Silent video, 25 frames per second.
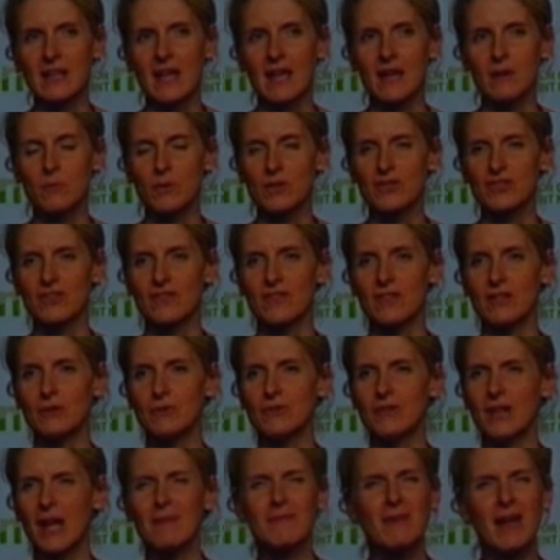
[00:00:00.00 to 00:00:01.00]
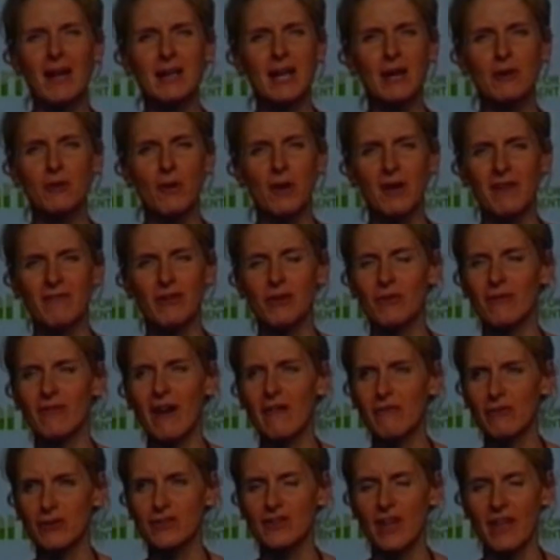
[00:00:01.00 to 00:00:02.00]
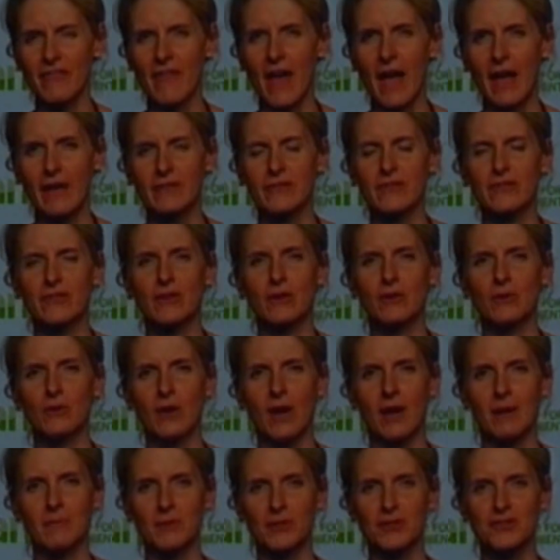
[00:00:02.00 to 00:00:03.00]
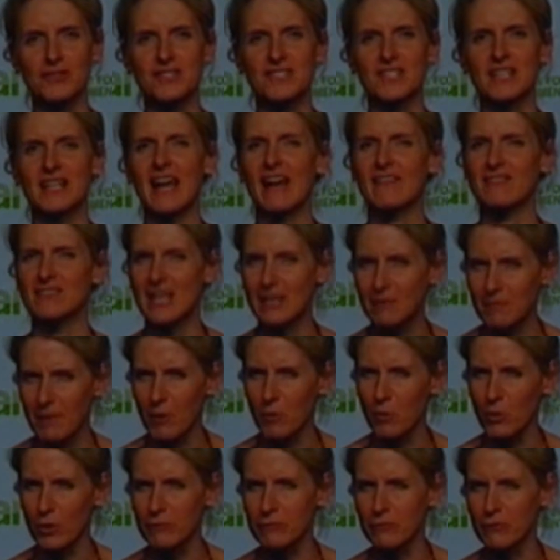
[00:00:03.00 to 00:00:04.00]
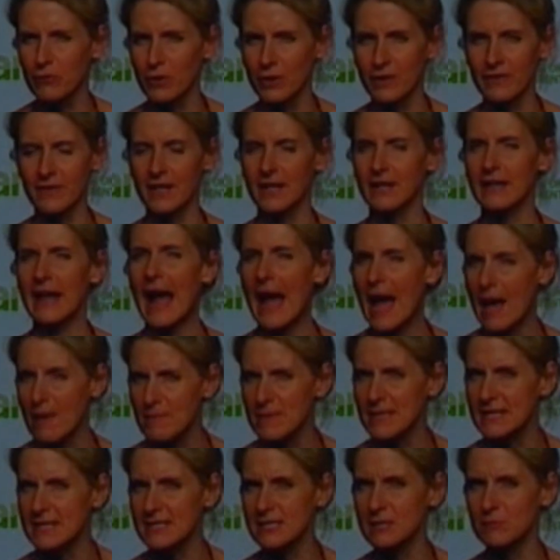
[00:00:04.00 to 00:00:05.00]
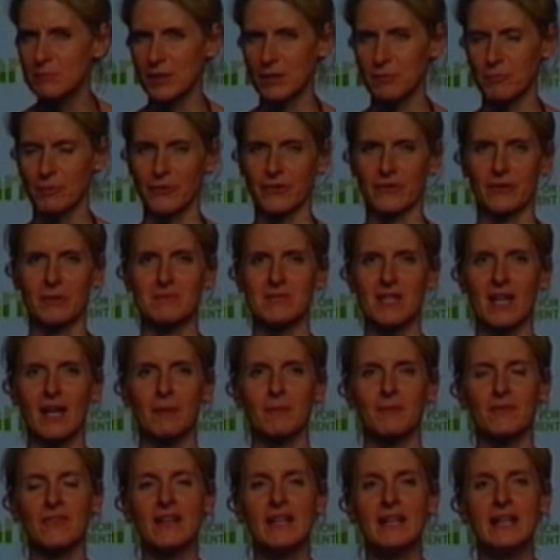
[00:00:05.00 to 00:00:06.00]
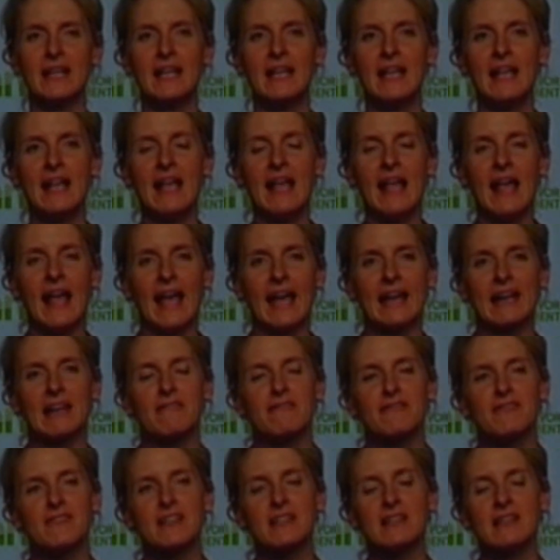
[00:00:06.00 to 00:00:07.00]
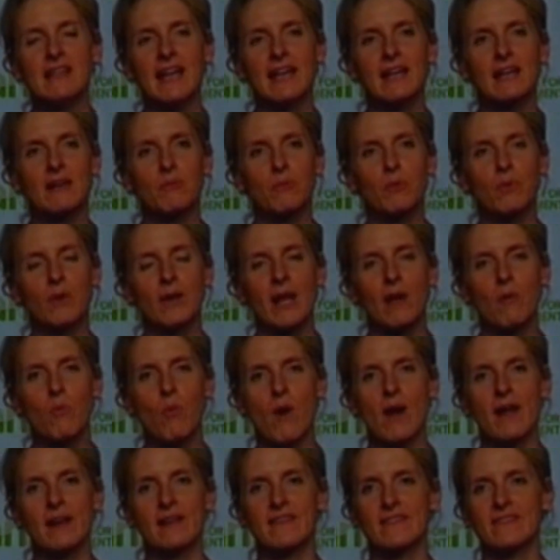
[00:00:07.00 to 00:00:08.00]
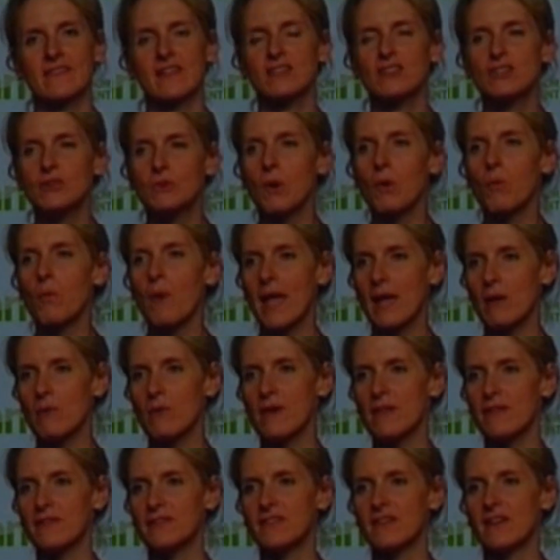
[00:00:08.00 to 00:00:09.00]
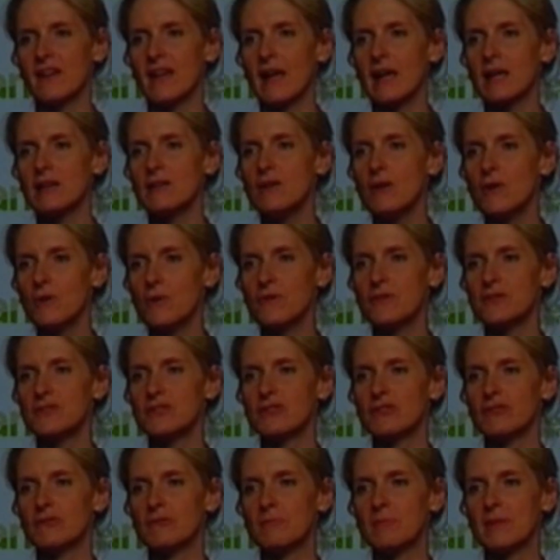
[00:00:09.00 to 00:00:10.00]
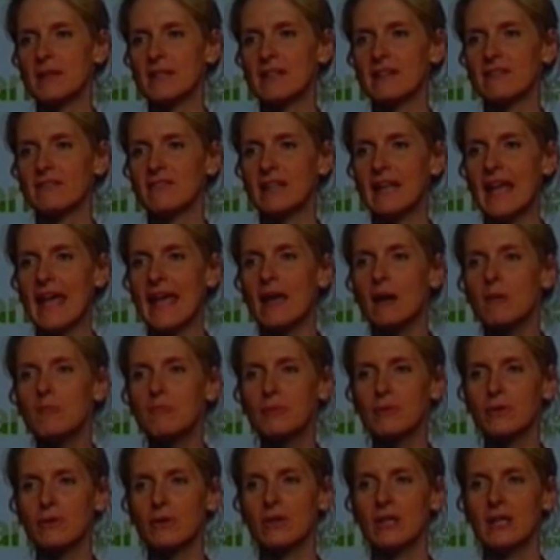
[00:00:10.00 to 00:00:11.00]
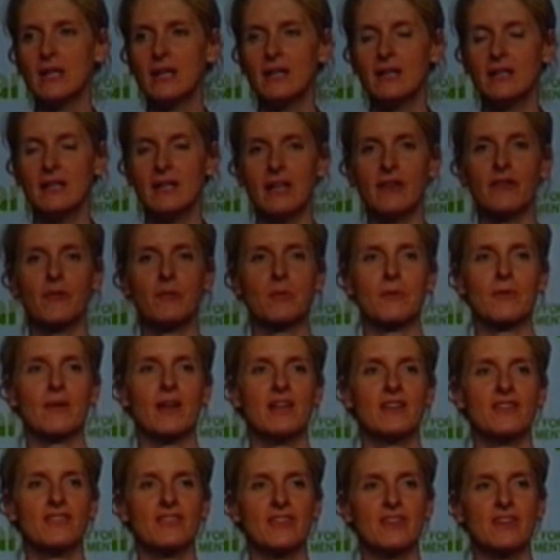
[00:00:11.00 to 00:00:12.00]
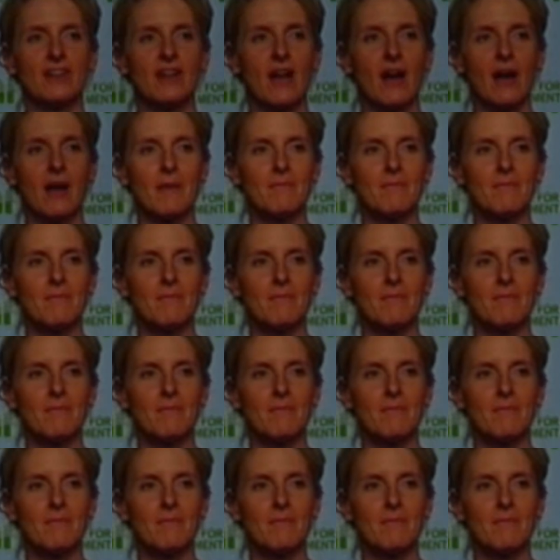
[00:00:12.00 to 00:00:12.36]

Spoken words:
and wishing that you'd done. I mean, I know none of you have ever done that, so you're just gonna have to take my word for it, that it happens to people sometimes. And I feel like what I want to send you away with today, I know that you've been given ample inspiration